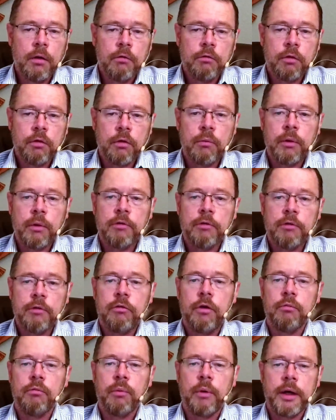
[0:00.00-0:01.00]
So the question
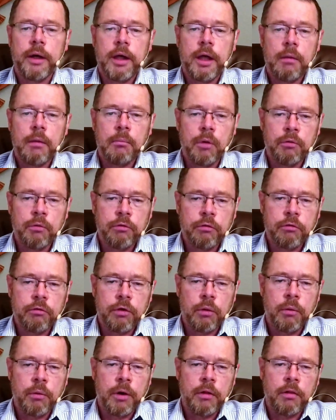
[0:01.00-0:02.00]
is, why can't Moses
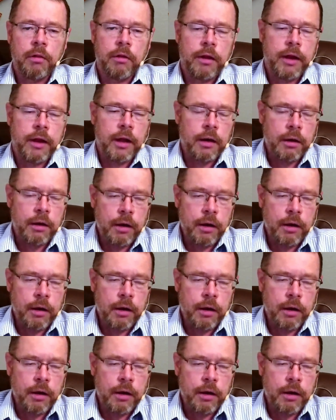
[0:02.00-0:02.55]
go into the land?